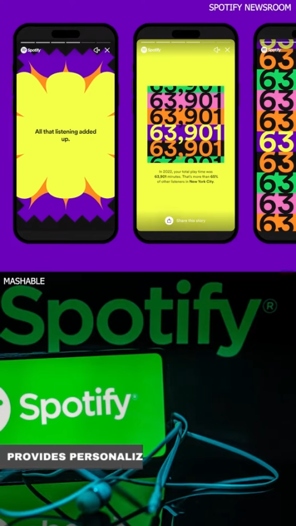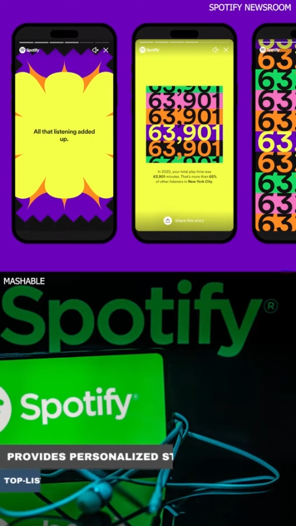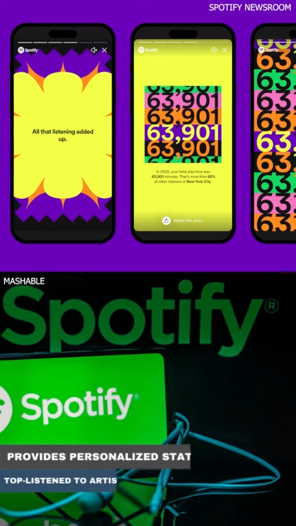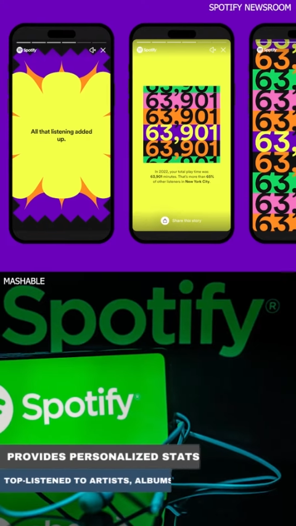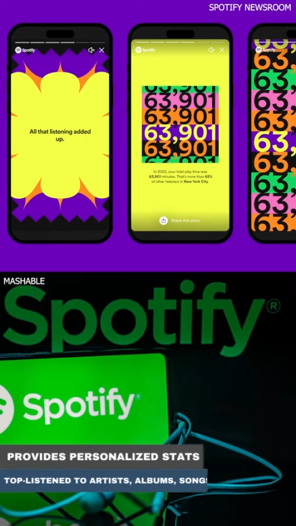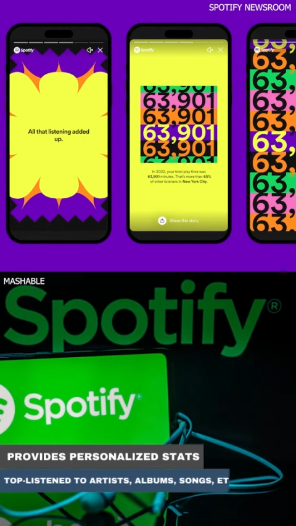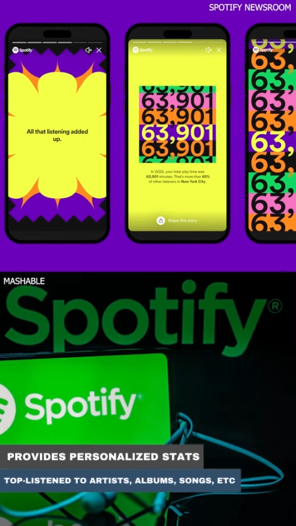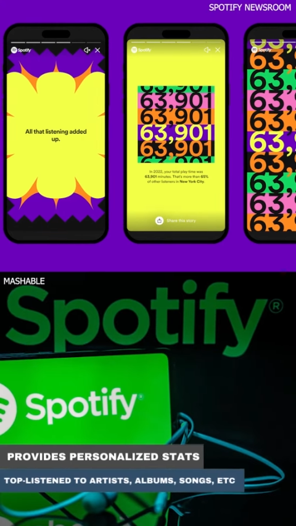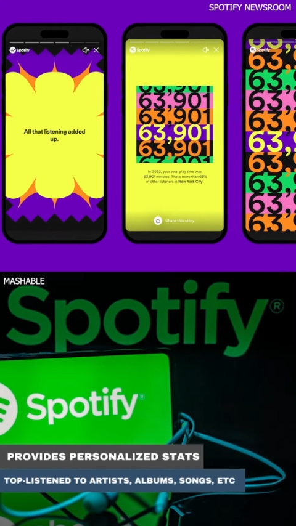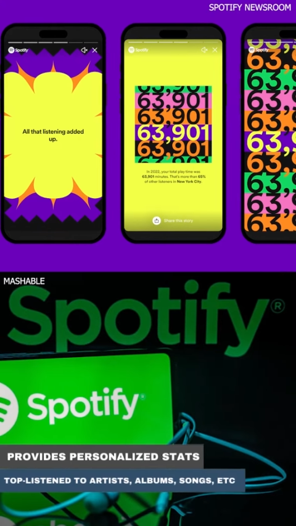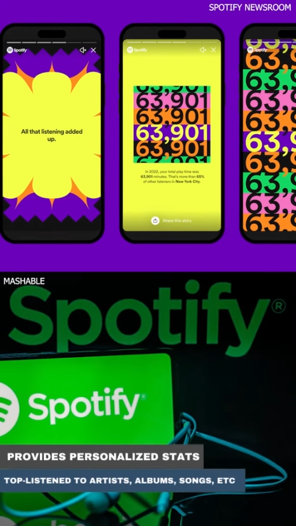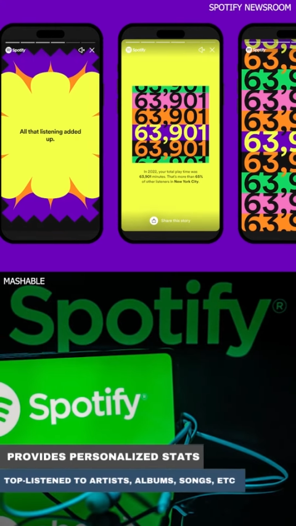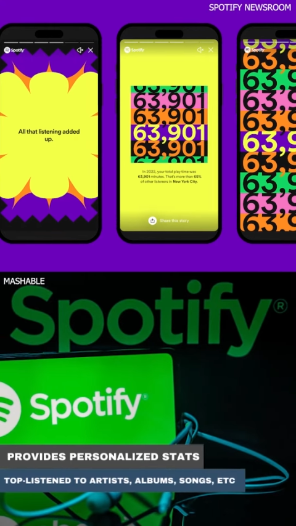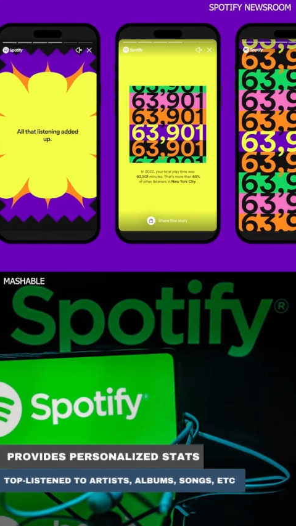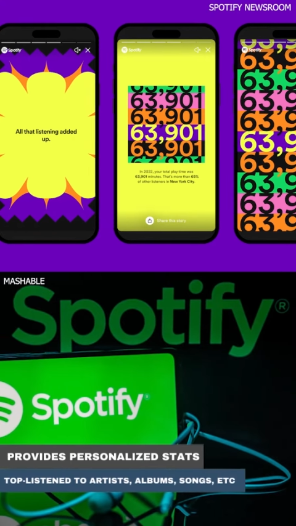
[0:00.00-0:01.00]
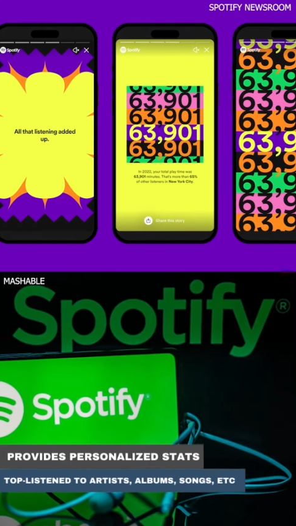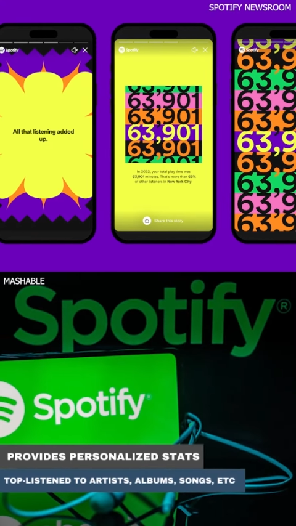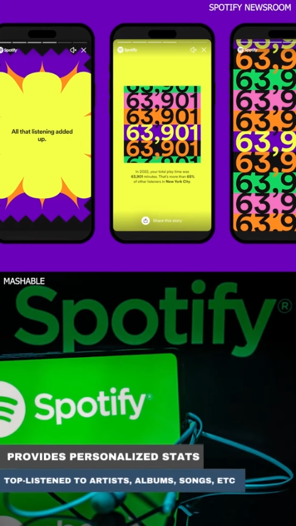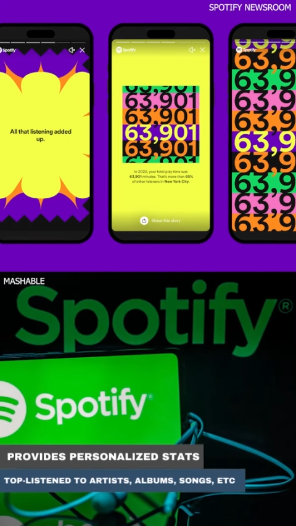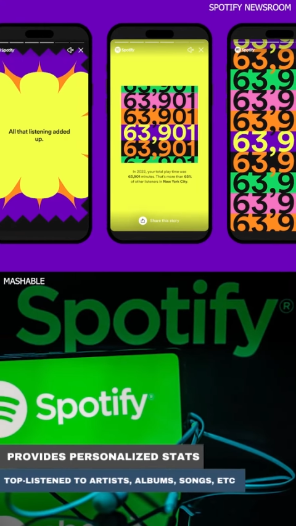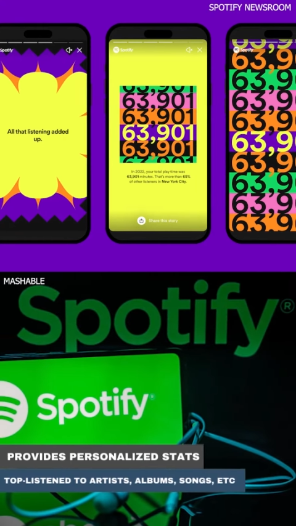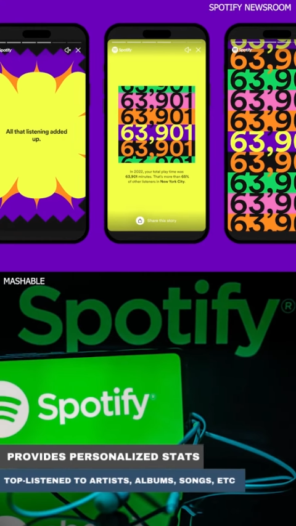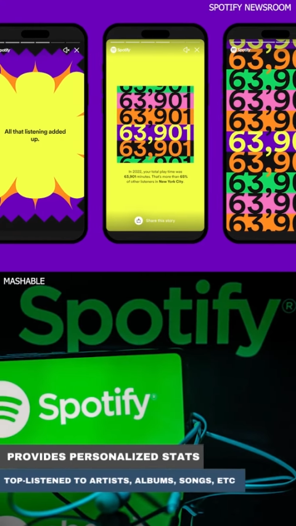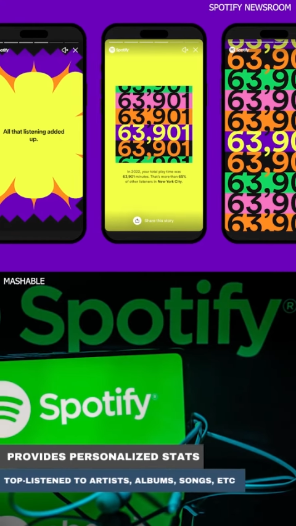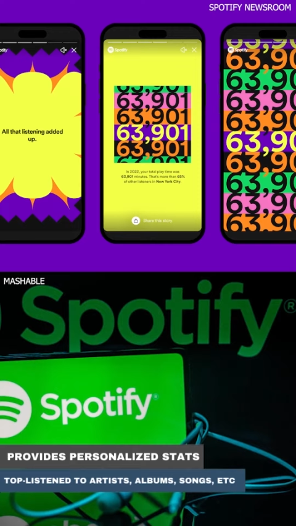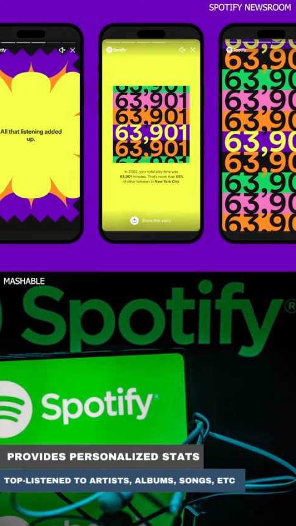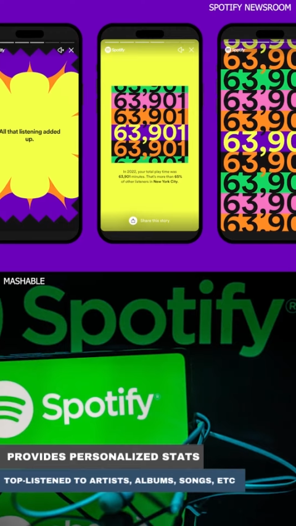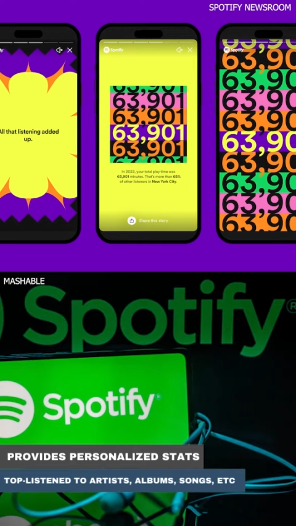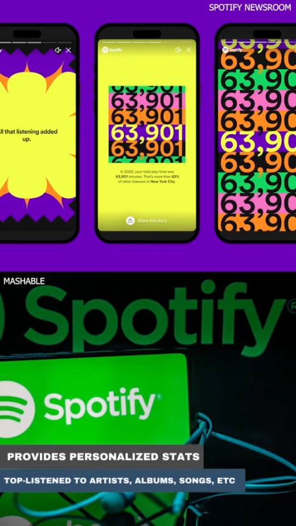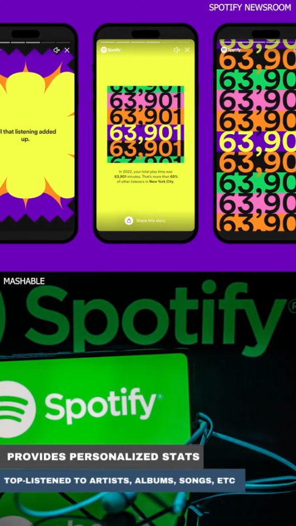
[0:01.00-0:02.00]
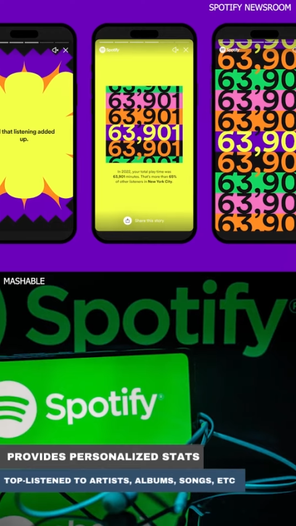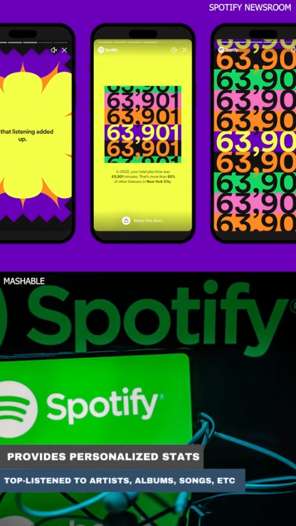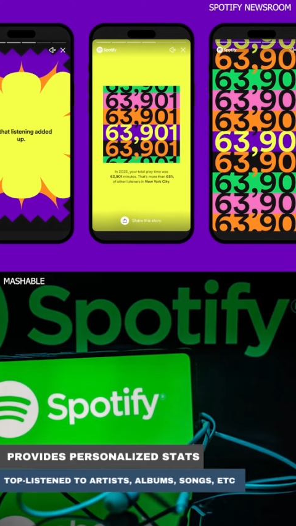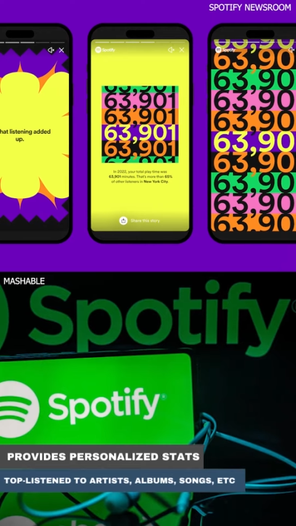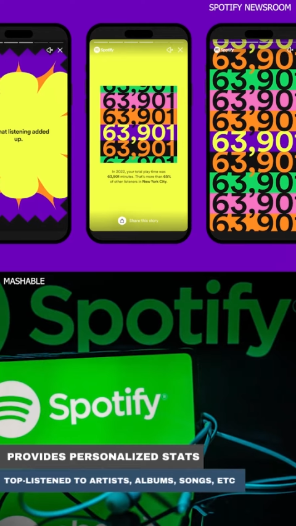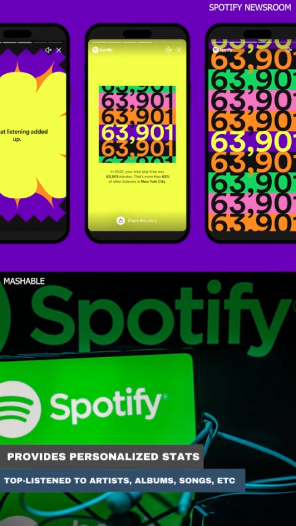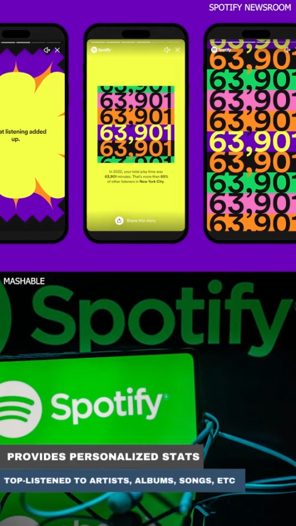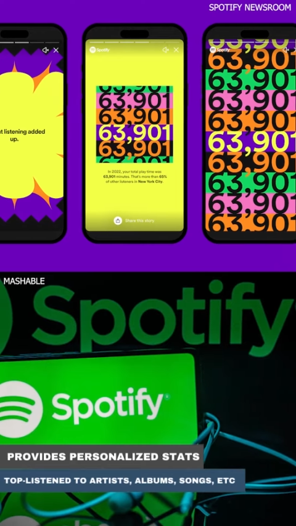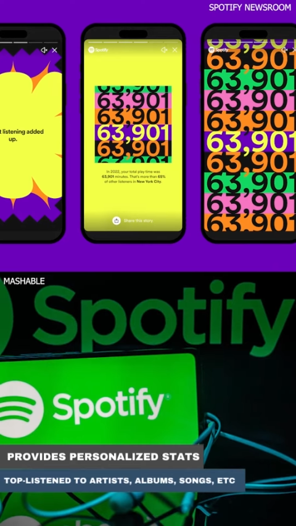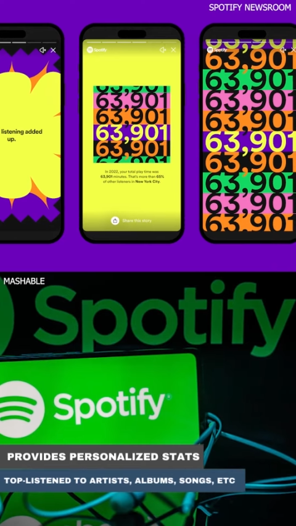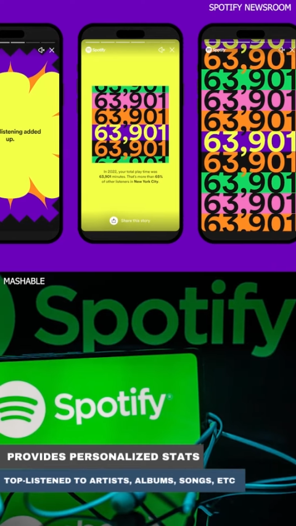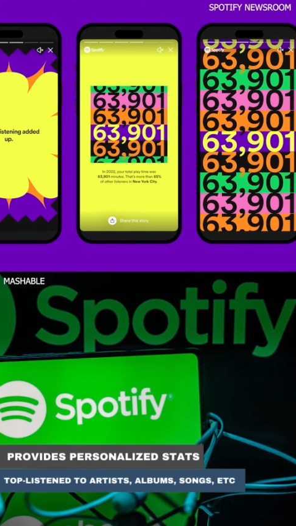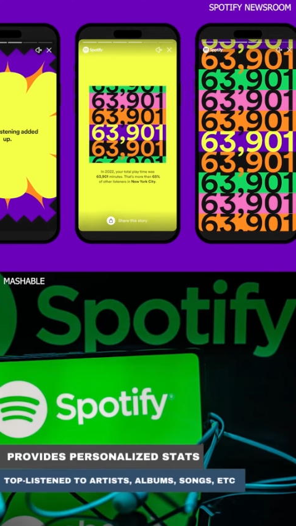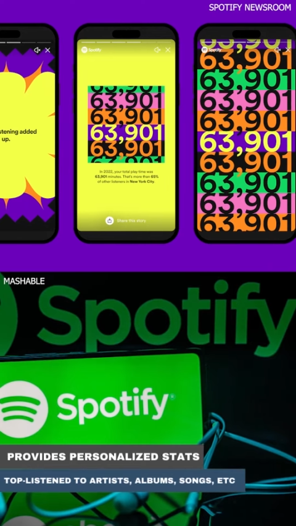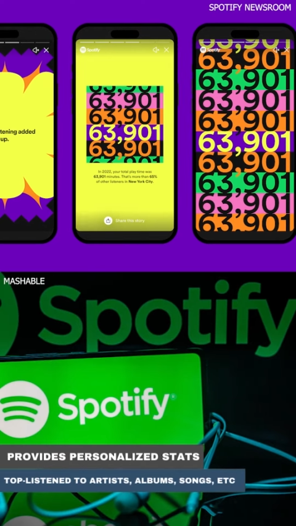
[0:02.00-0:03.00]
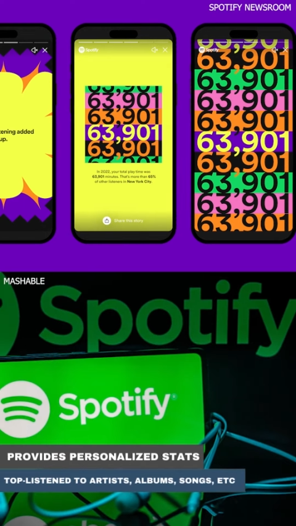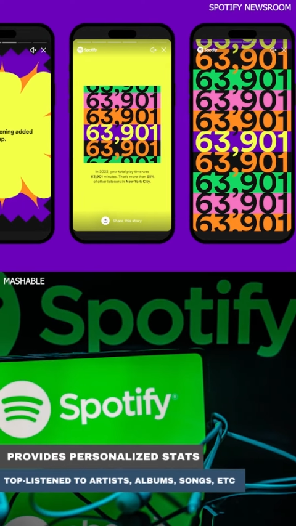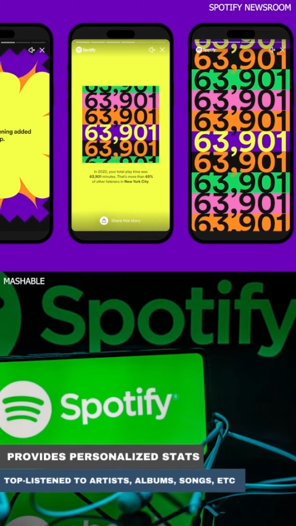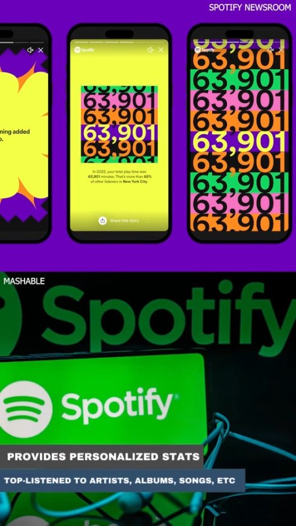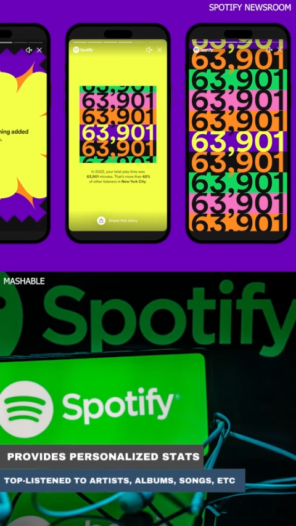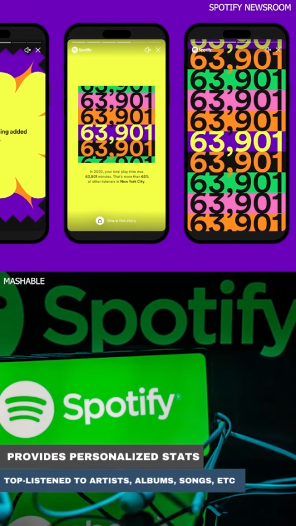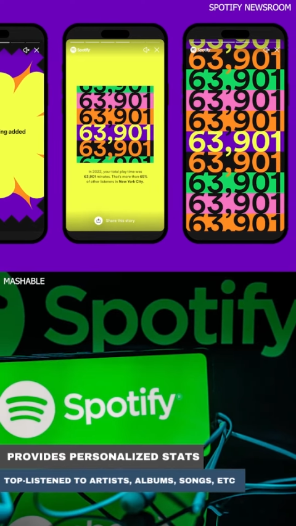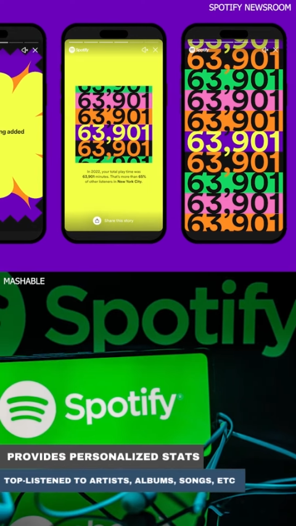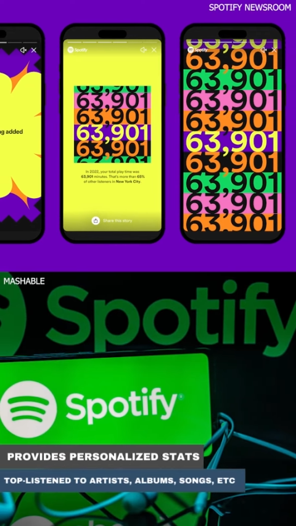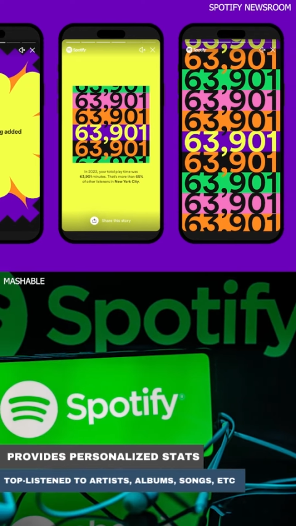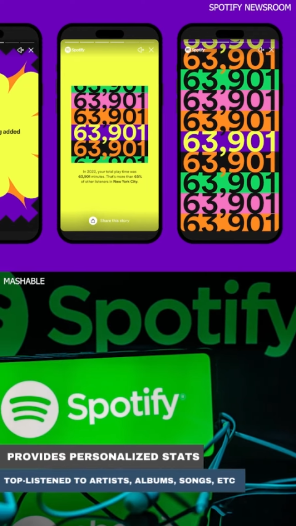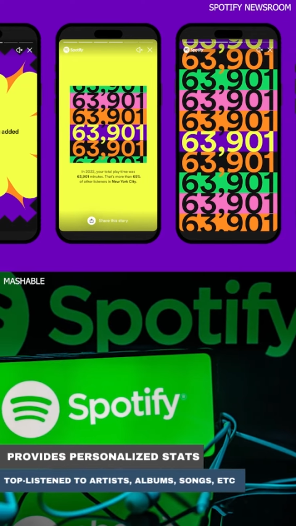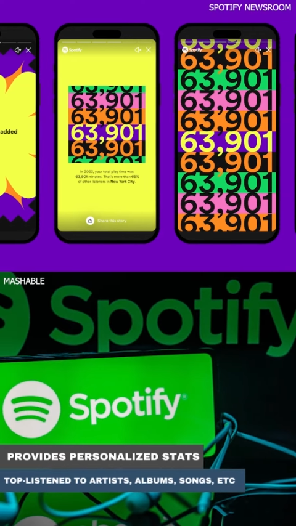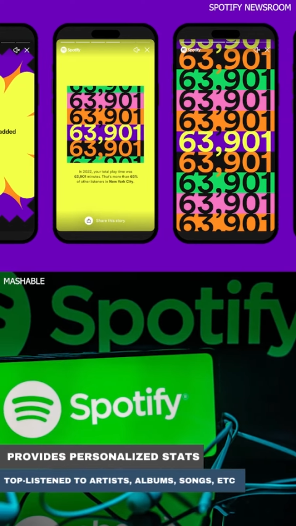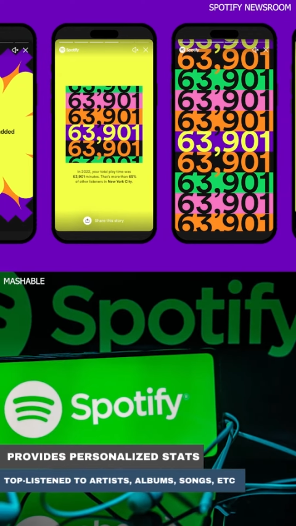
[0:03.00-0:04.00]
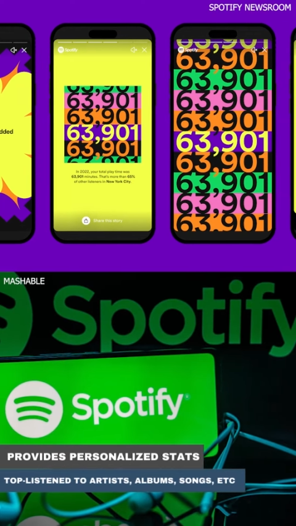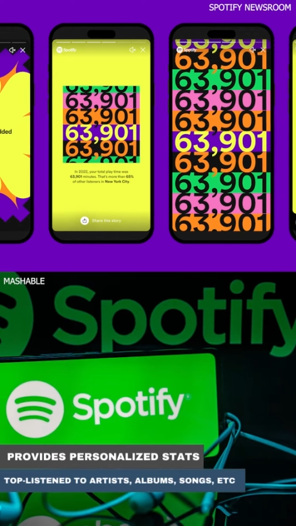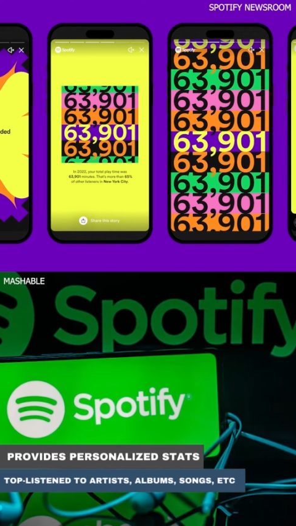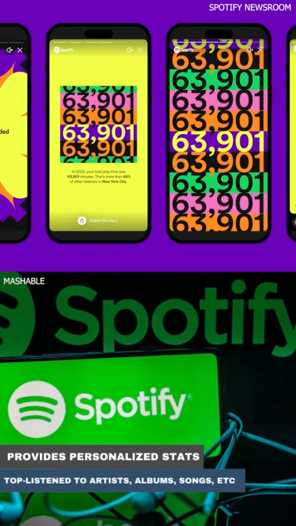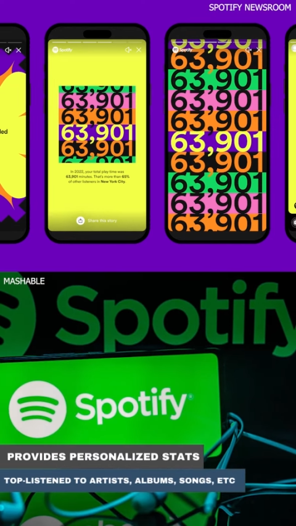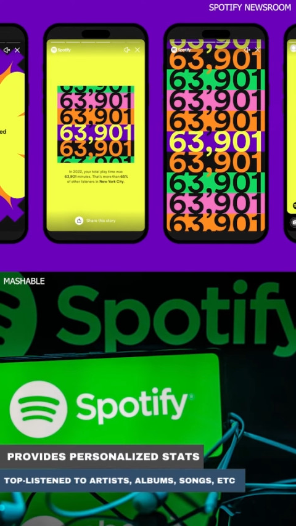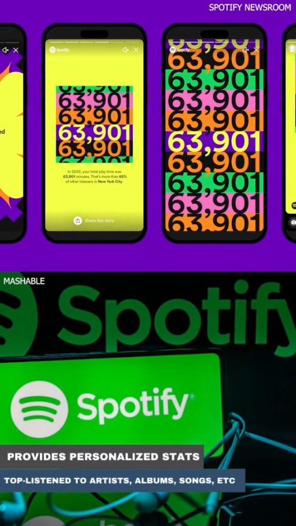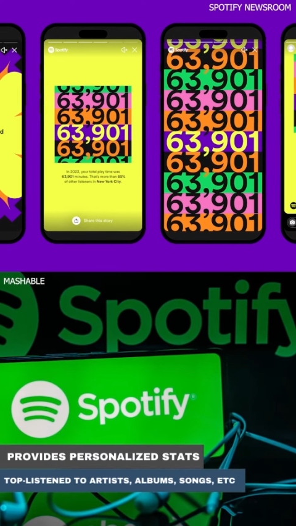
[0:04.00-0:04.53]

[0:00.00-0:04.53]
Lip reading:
Nobody's mouth can be seen.